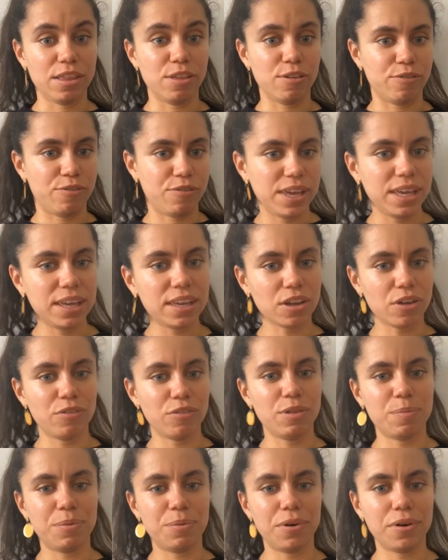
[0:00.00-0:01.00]
the fees
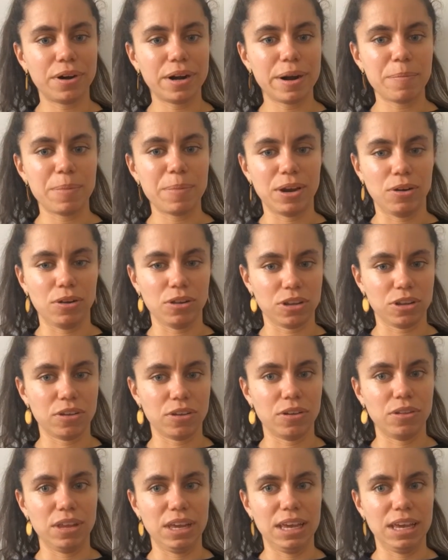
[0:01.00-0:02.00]
of the program, but
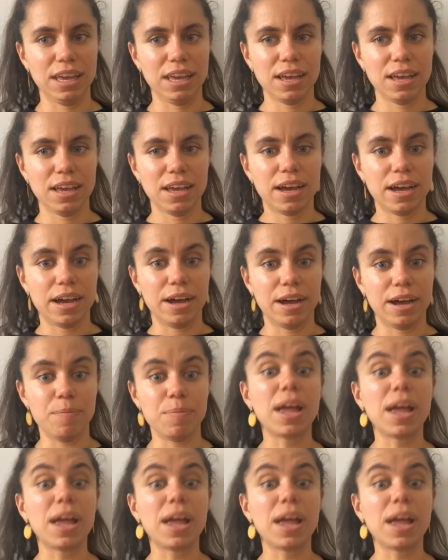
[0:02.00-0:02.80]
also the um,